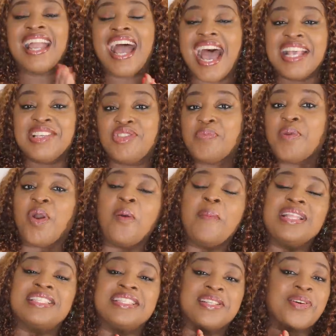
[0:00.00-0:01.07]
Guys, drop your
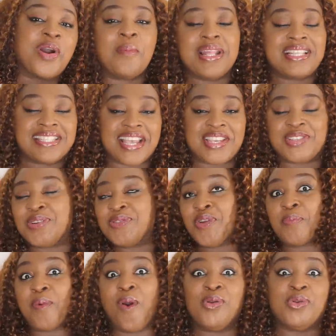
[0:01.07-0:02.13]
comments in the comment section.
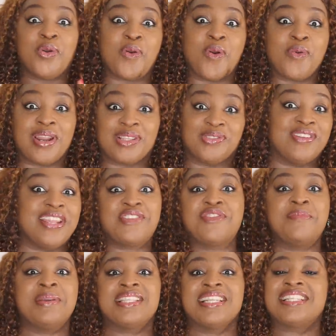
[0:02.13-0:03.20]
Drop all your
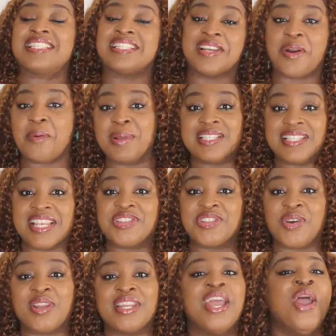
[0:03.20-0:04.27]
congratulatory messages in the comment
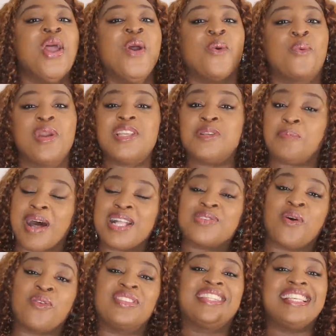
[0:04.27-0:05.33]
section. Which part
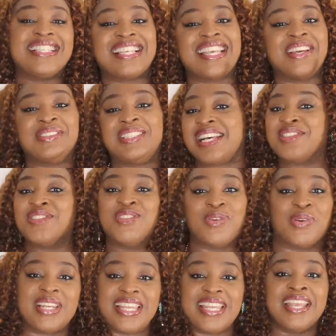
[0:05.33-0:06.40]
of this Hilda's
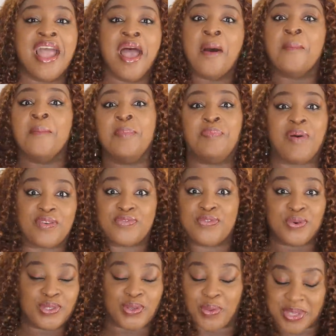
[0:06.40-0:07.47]
journey
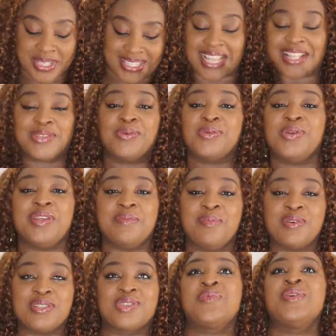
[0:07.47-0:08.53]
baffled or startled you the
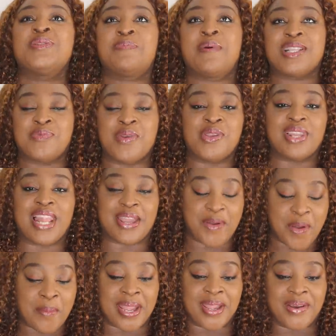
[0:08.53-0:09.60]
most? Which part were you like,
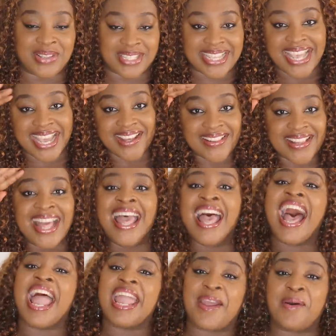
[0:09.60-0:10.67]
oh my God, girl,
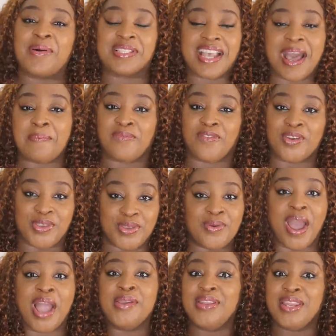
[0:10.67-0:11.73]
I caught cap for you?
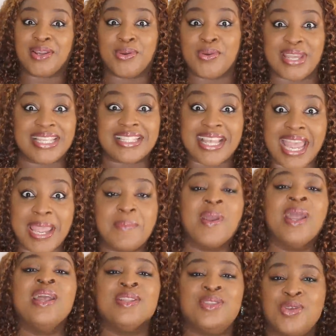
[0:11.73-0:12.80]
Are you the cooking type?
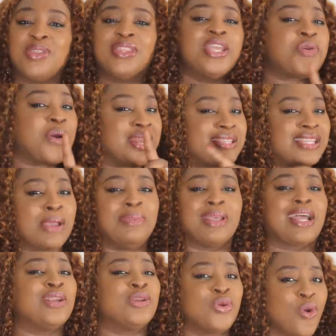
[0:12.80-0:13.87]
Do you think you're the type
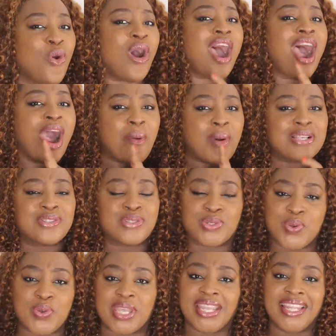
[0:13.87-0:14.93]
that can go hours
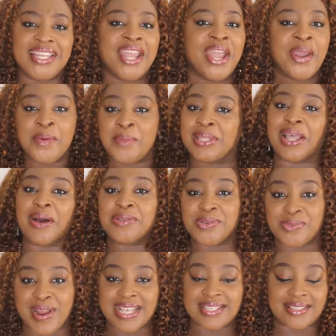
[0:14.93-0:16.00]
cooking without
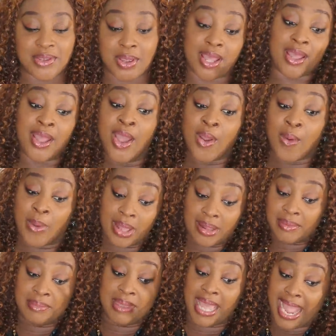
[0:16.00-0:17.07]
rest?
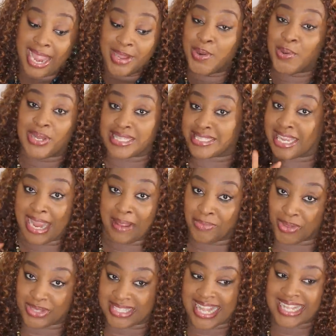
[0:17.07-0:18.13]
Well, me, I know that I am
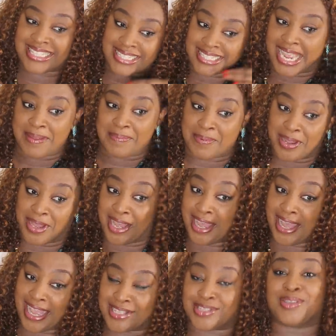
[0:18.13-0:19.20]
not that type.
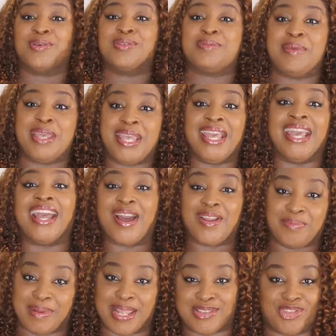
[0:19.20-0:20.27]
Excuse me.
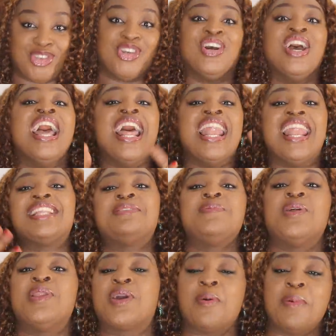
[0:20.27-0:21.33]
God bless you. Let me
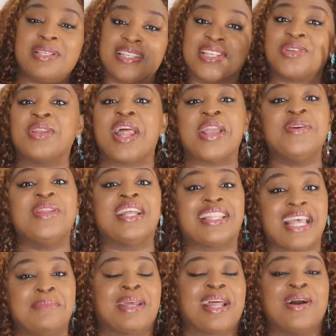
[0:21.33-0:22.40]
know in the comment section. Are you that
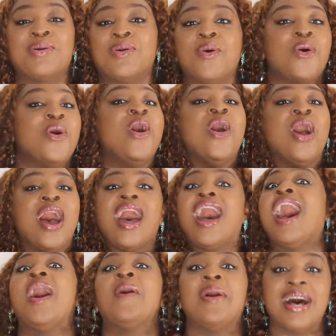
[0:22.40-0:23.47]
type that can go
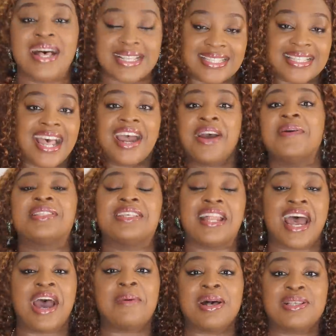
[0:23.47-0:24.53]
hours, hours and
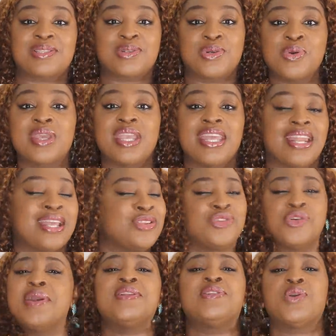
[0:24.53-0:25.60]
hours cooking? Like,
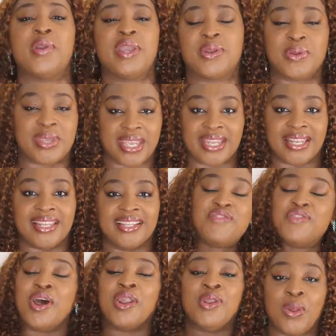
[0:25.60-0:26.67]
do you enjoy cooking?
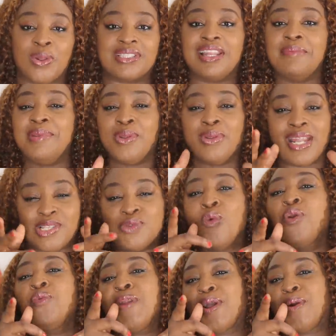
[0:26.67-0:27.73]
If you are not, let me know that's
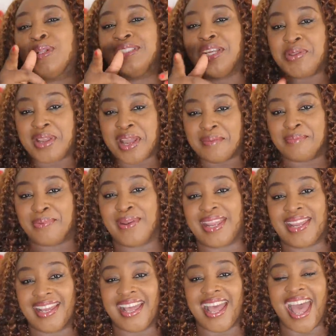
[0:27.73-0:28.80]
one record that you can break.